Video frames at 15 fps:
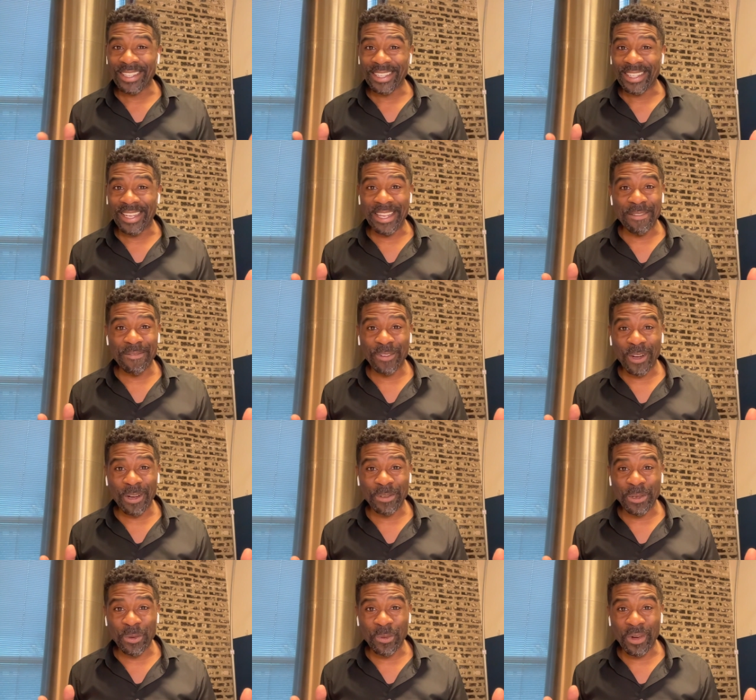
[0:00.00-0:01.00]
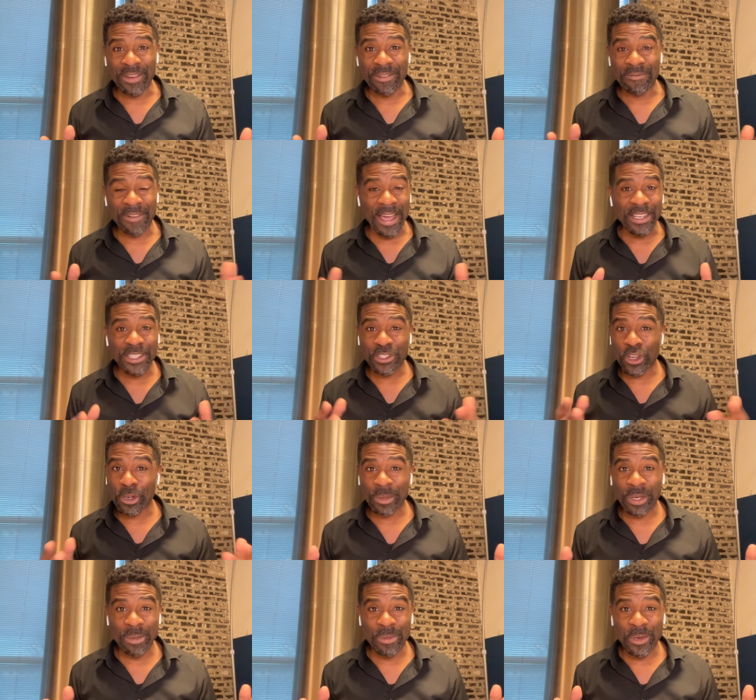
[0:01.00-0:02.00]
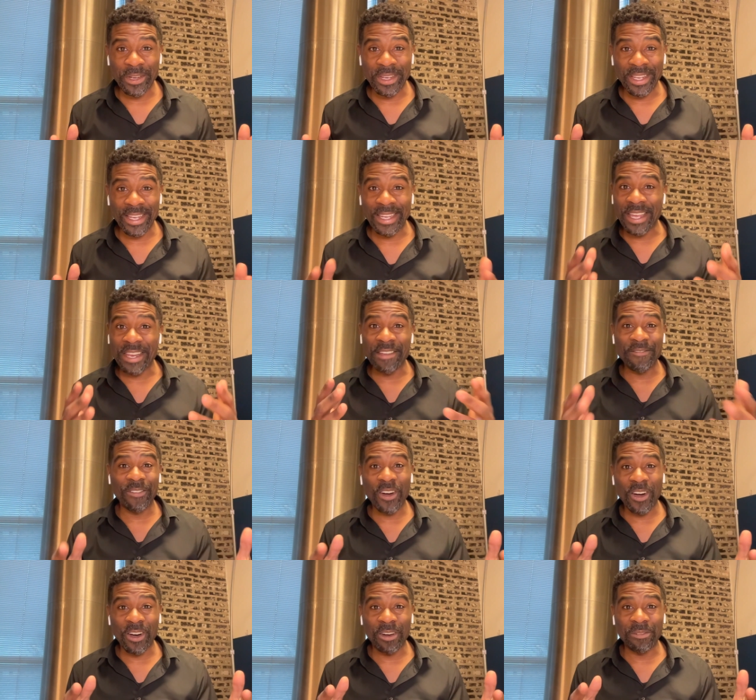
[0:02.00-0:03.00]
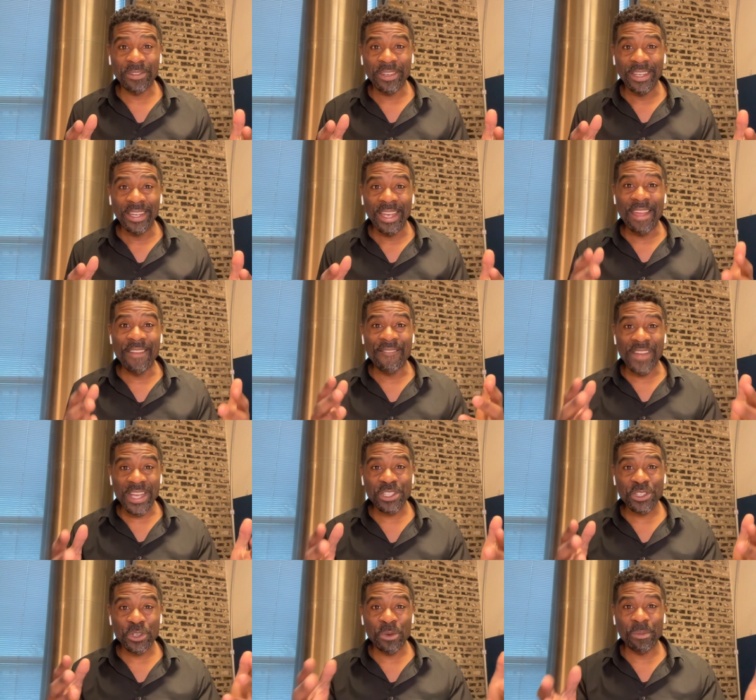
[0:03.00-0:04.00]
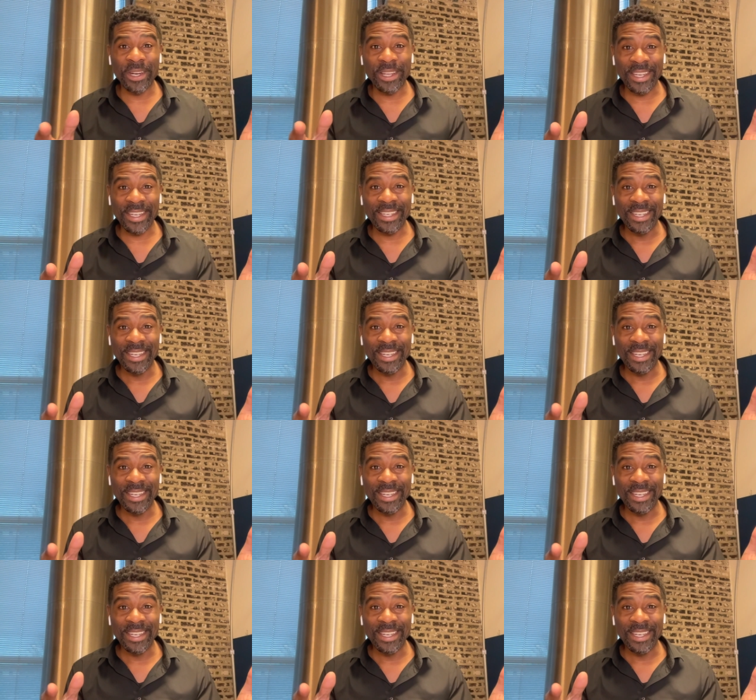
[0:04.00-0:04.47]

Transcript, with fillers: Get involved in one. Find a startup community, get involved, invest your money.